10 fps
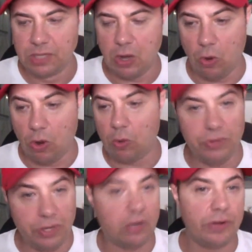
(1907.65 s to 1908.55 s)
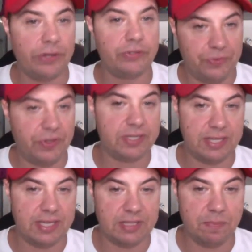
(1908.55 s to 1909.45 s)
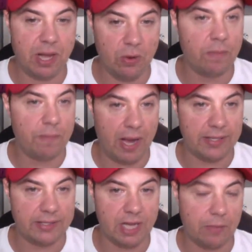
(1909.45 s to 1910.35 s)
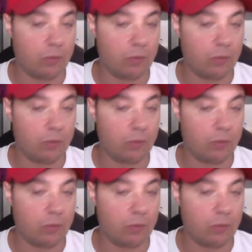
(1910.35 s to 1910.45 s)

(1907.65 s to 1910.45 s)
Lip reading: Or they're going to fix this by going back in time,